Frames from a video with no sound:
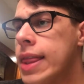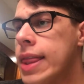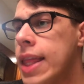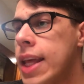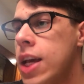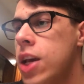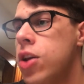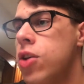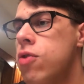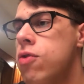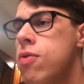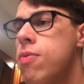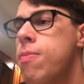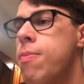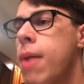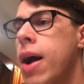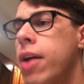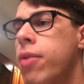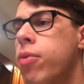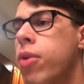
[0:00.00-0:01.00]
think you
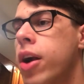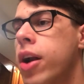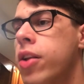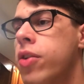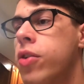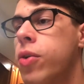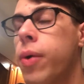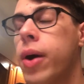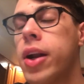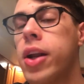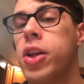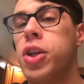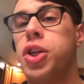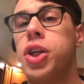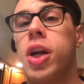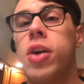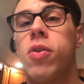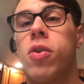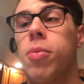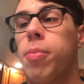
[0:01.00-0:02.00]
might run into on a
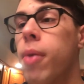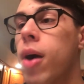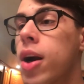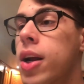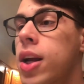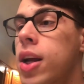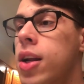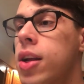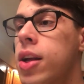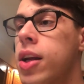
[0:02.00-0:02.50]
general market